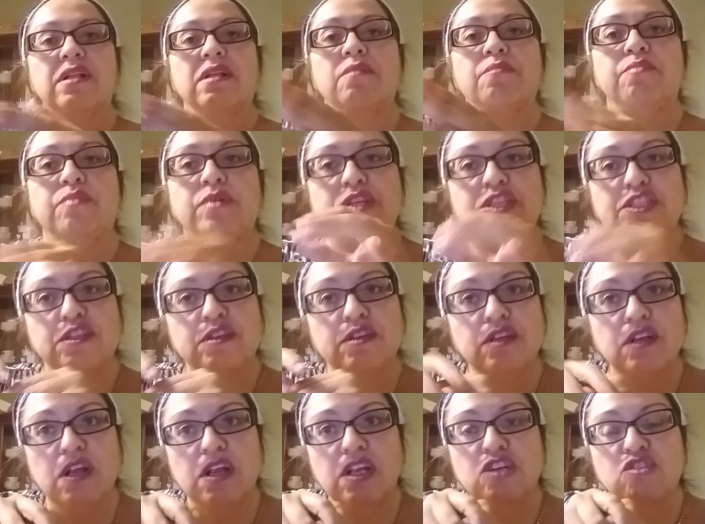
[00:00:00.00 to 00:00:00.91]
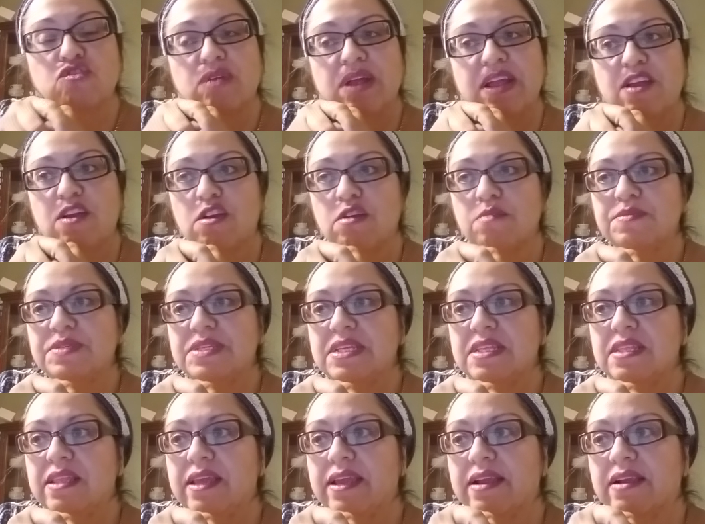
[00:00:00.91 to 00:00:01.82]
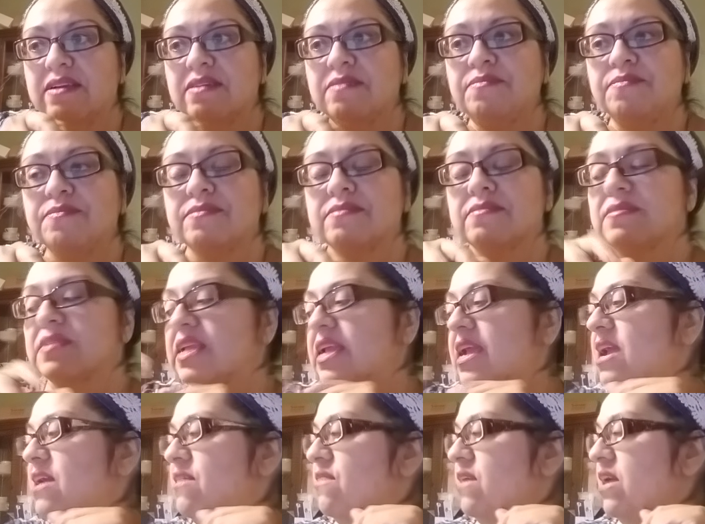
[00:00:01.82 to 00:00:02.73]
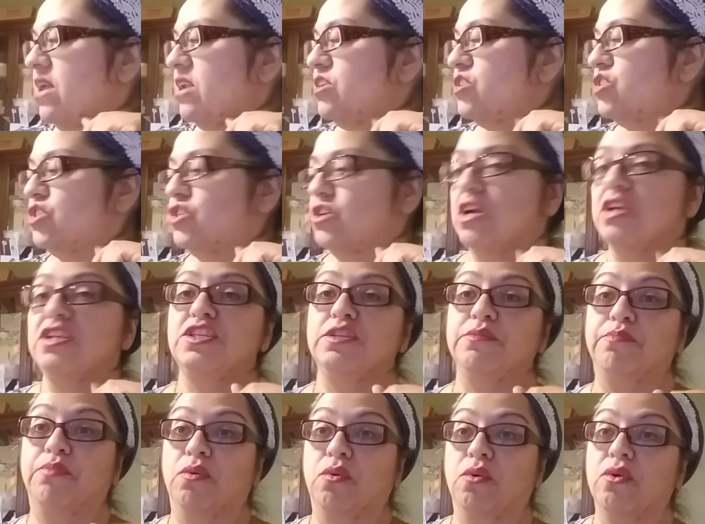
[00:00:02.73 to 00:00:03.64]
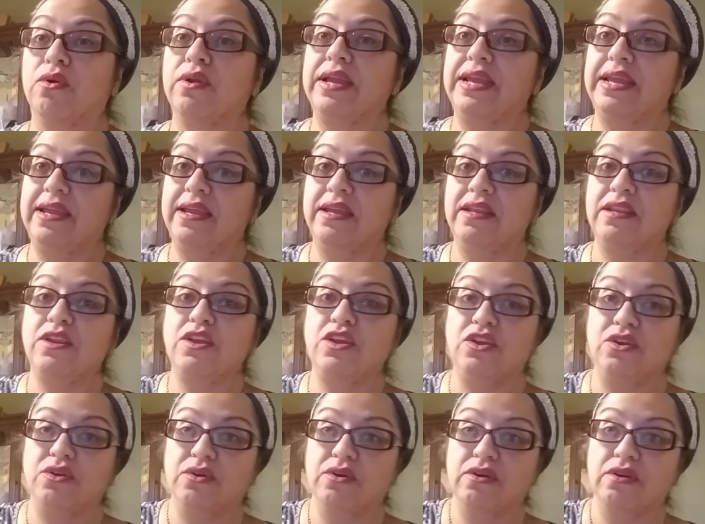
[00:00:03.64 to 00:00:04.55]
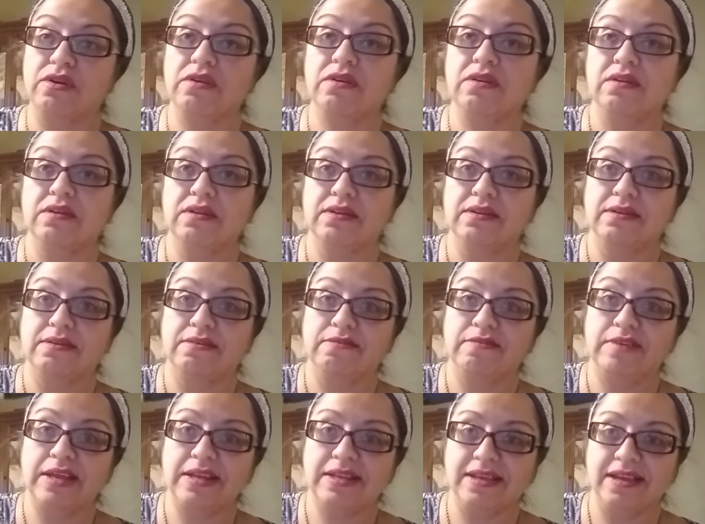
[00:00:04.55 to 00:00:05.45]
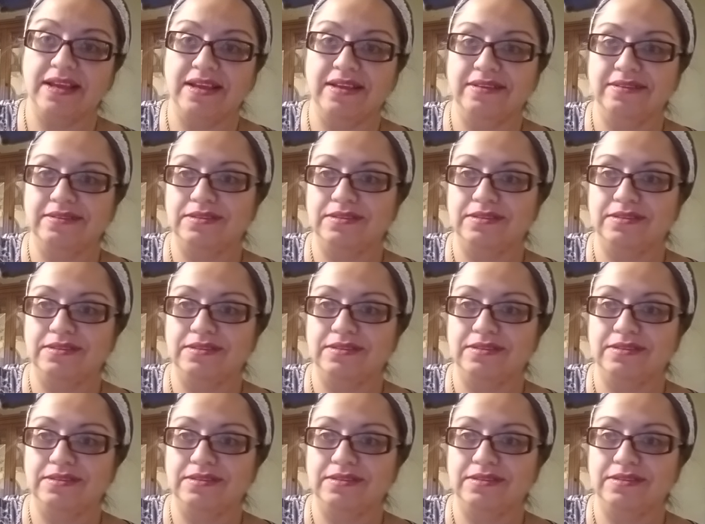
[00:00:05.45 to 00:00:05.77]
Put your dry herbs in there, and then start to pour in your vodka.